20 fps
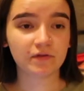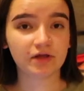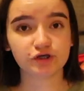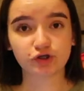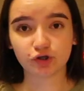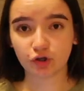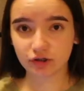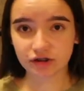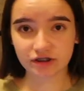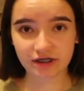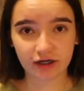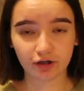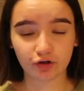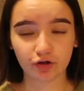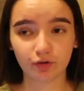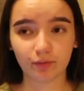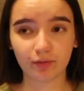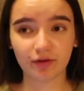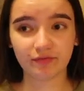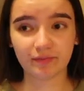So I'll just take
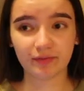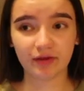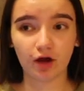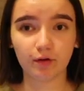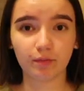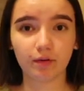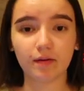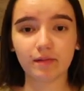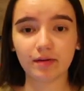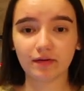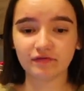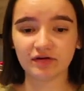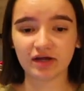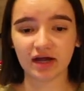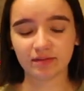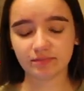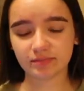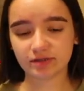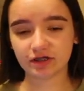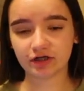her with me. I'll probably have to
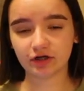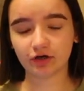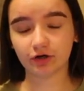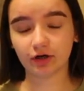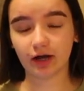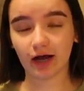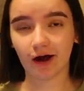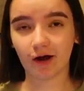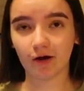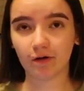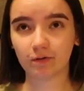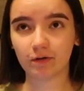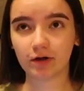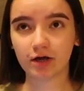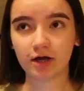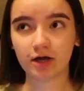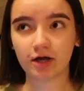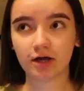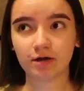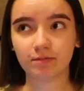empty her out
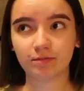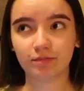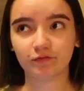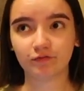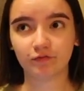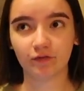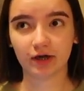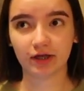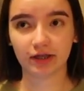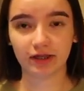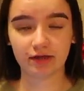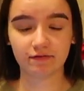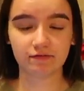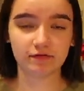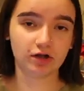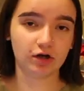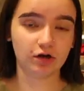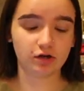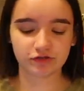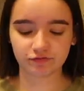before I leave,
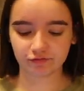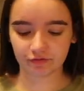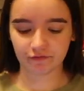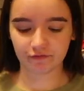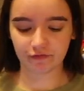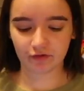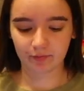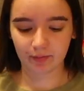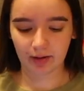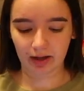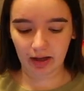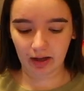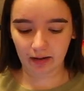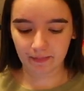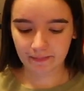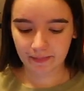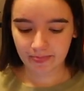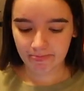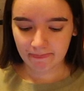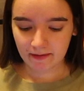and then I'll just refill her back
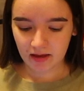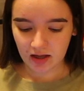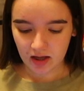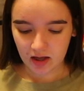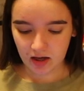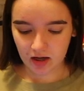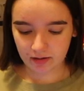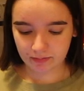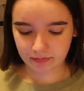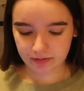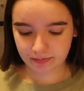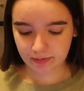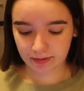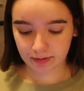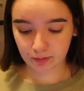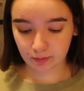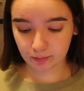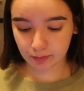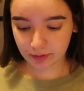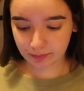up. But
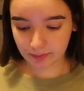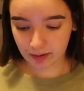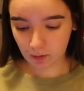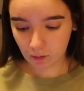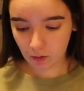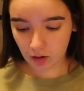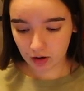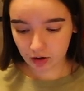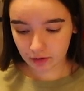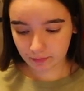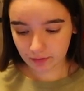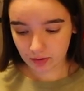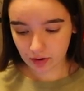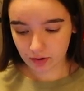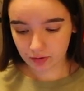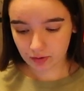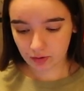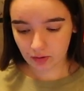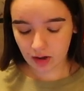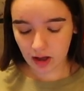I'll bring my water
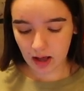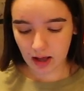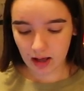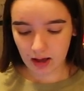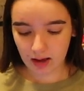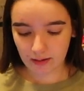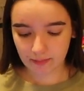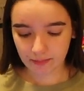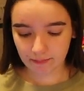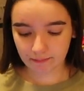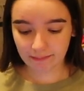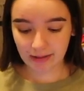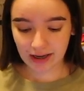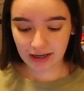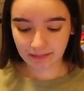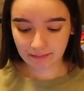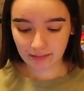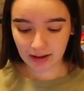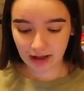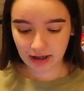bottle,
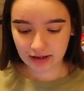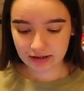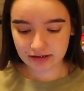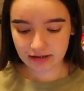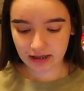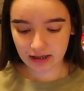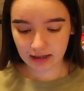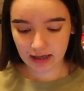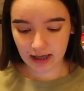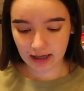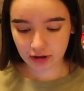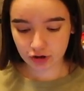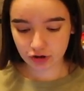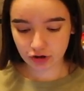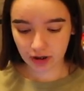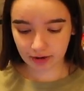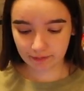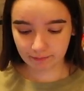main mask, and extra.